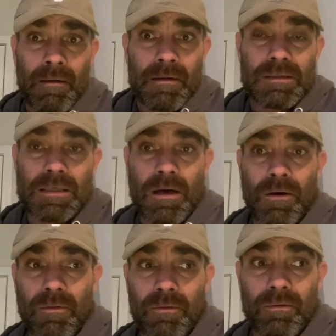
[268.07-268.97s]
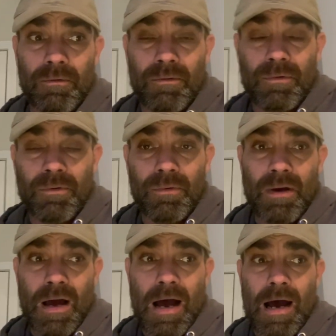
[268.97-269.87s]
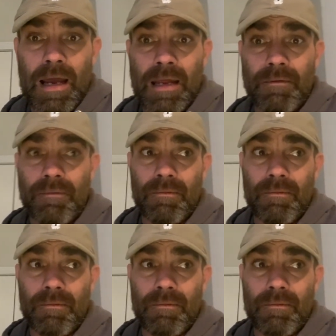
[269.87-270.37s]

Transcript: So I